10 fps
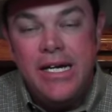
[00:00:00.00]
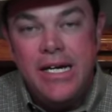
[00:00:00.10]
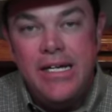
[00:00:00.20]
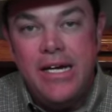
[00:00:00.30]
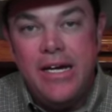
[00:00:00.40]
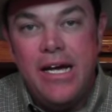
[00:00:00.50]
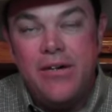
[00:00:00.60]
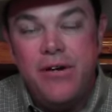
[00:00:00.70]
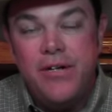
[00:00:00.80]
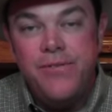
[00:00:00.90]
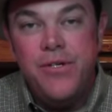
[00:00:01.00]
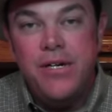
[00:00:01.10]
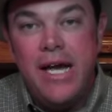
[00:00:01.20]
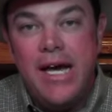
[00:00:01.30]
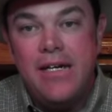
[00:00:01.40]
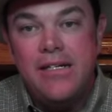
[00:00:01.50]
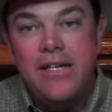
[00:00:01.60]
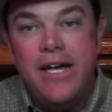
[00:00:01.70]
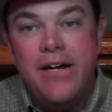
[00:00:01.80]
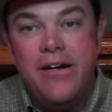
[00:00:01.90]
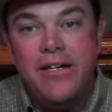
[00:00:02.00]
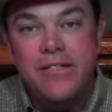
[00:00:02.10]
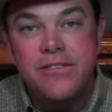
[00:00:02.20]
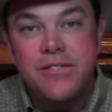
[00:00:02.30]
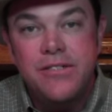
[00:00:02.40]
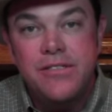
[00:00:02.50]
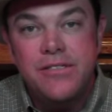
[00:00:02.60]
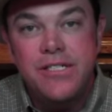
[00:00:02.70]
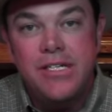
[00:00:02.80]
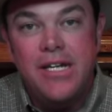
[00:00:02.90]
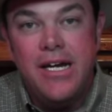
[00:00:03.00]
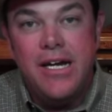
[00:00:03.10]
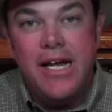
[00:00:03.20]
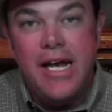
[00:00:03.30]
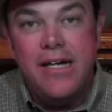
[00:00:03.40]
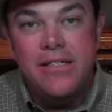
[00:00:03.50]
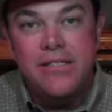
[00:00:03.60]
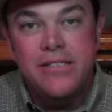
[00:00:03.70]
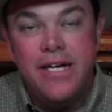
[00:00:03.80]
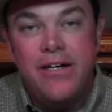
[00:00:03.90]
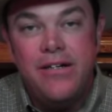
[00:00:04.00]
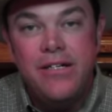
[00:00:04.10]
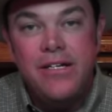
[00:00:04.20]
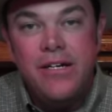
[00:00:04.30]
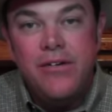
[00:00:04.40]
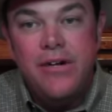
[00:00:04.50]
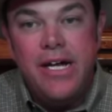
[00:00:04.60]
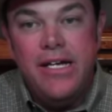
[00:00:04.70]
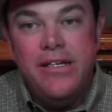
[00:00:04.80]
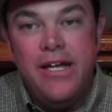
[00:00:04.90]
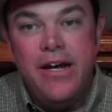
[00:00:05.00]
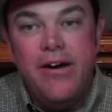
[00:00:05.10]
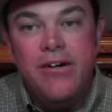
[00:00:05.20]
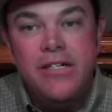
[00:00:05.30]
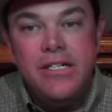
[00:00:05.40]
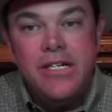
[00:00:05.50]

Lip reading: And they got quite a few cattle in that area, and so there's still a lot of cattle to sell right in there.